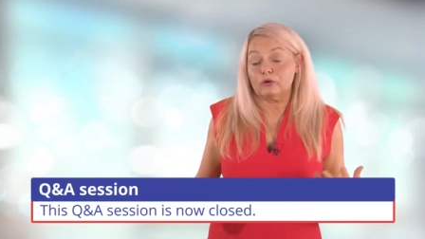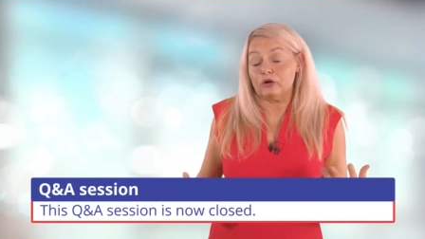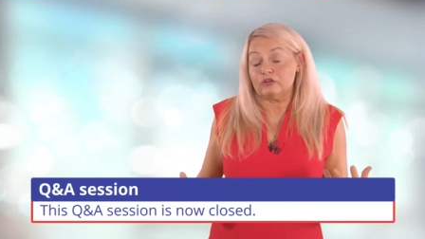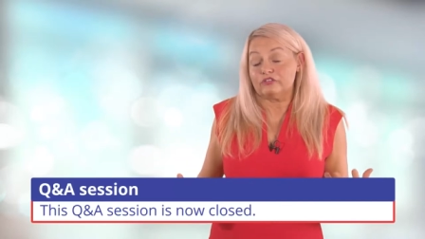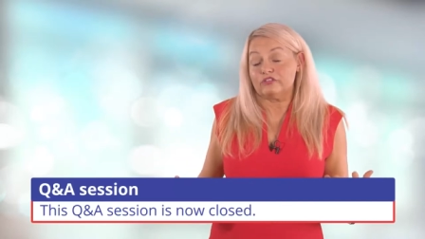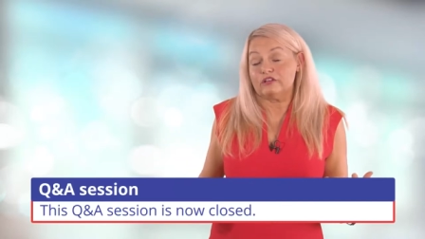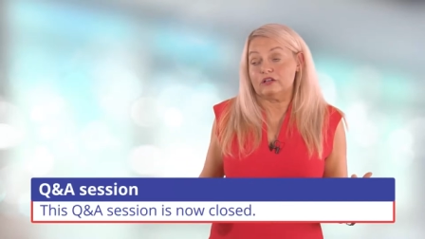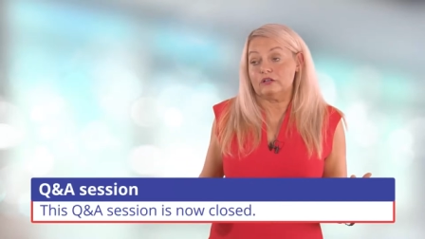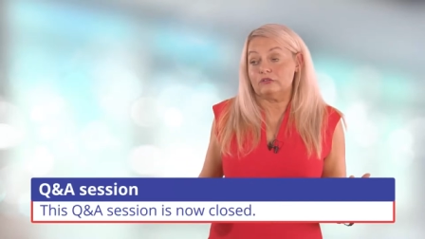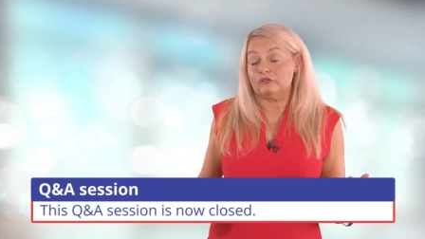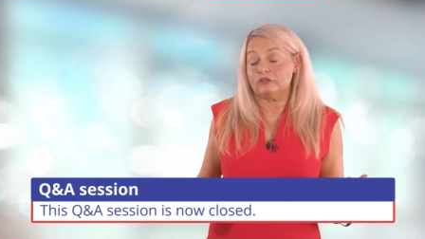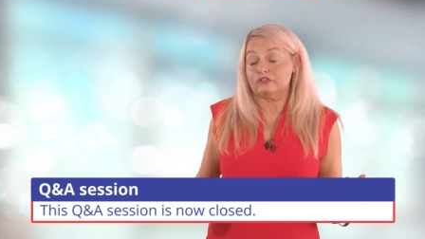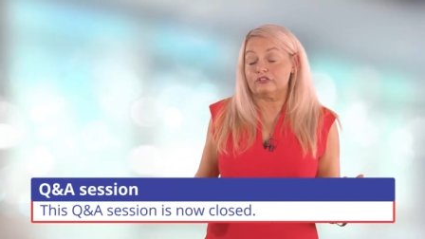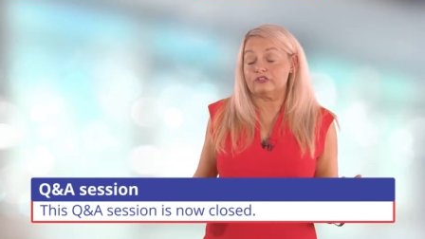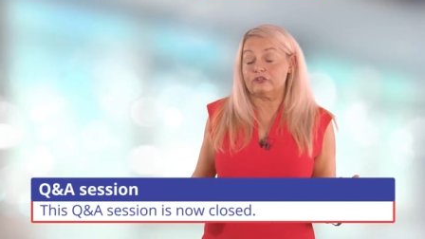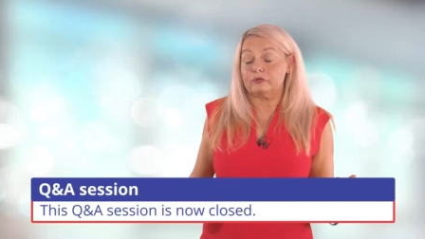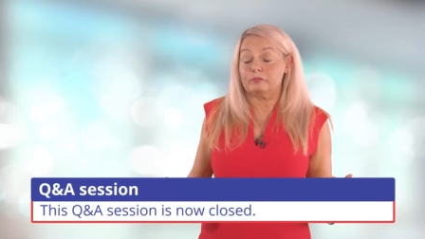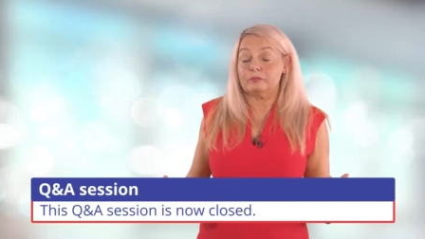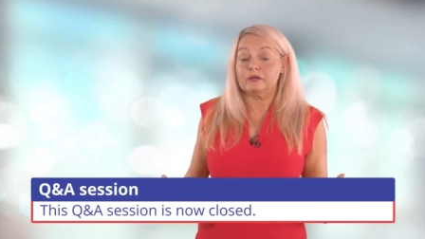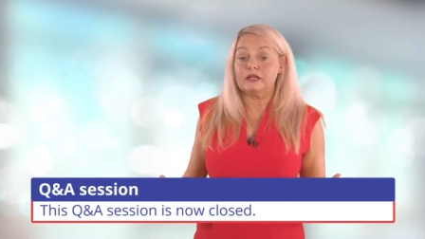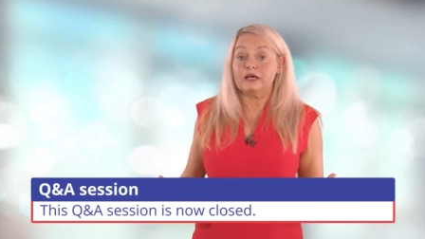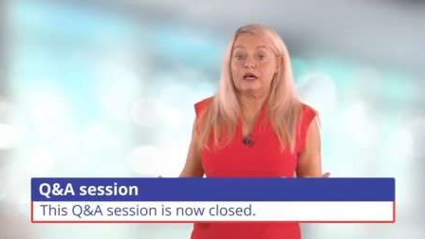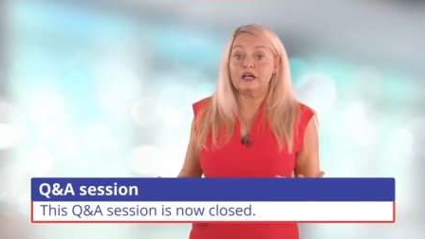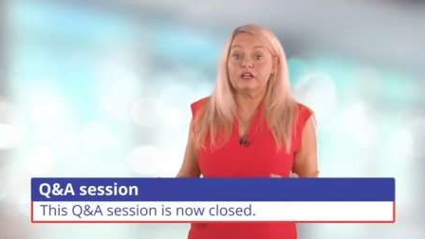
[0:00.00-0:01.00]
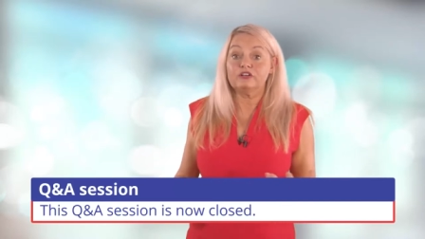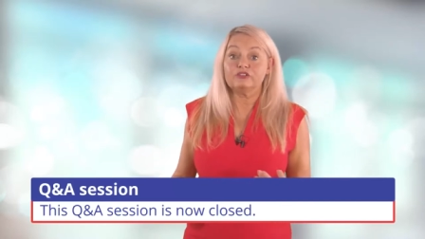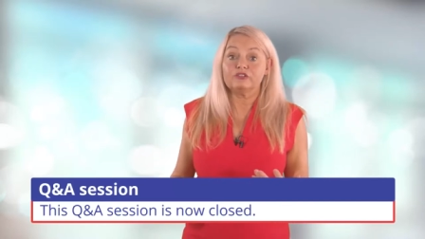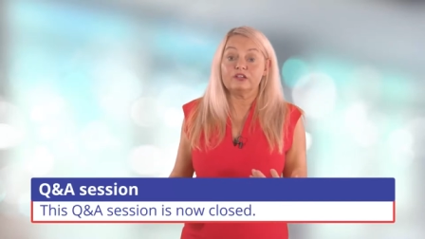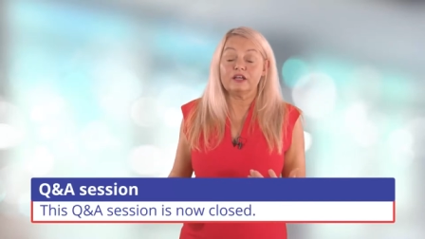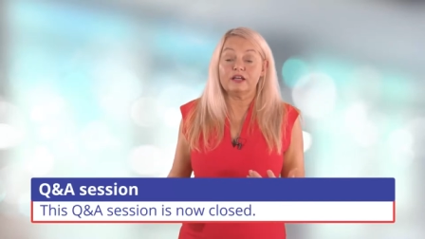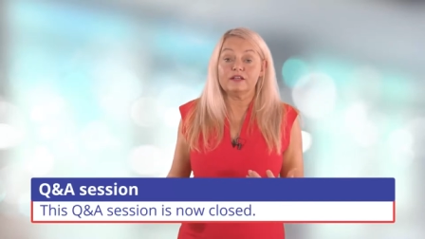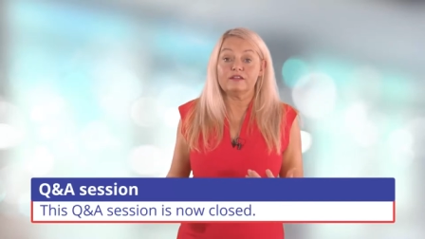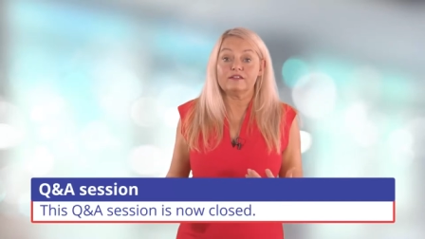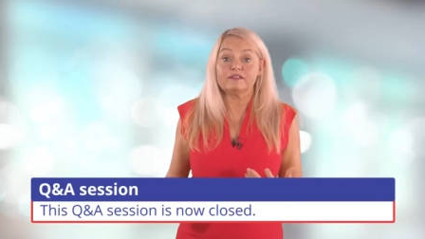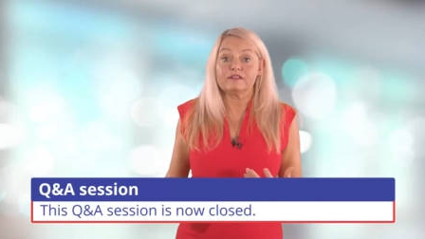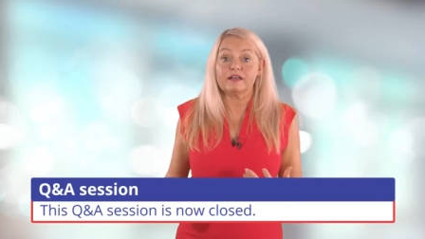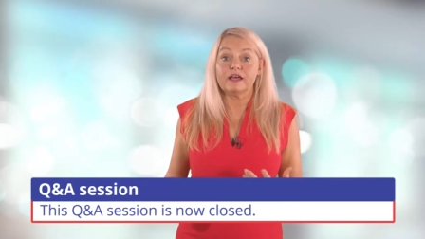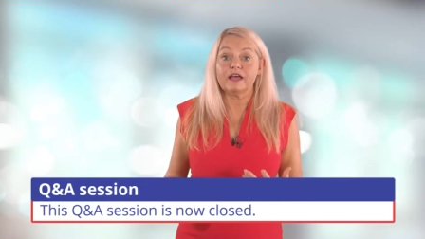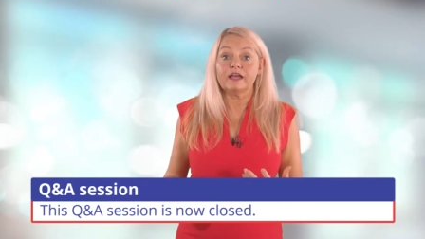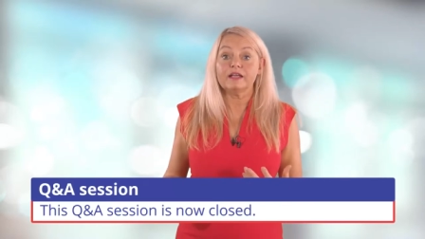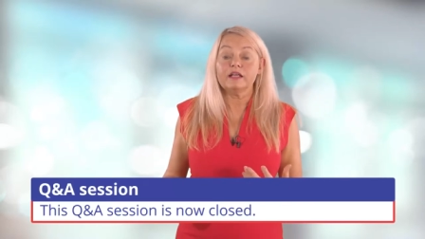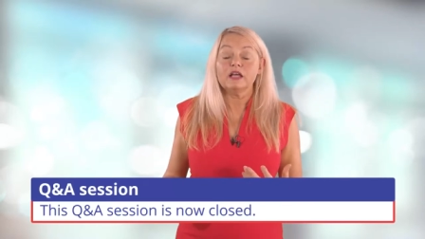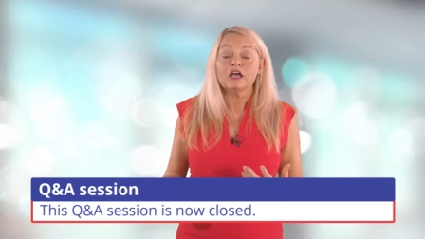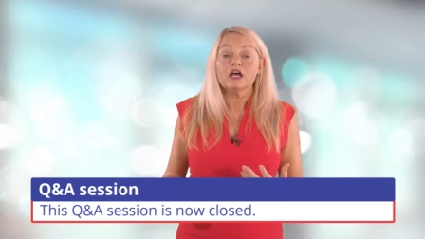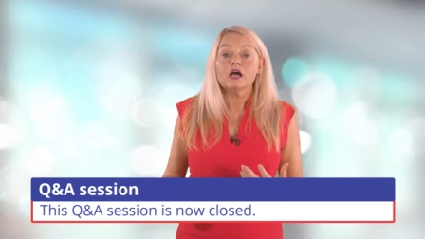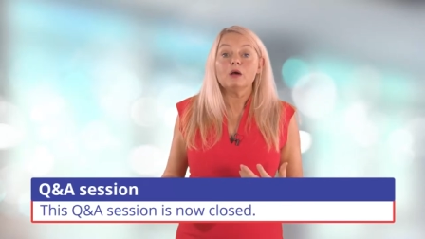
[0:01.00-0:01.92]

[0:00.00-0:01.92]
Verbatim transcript: arterial supply, should I say?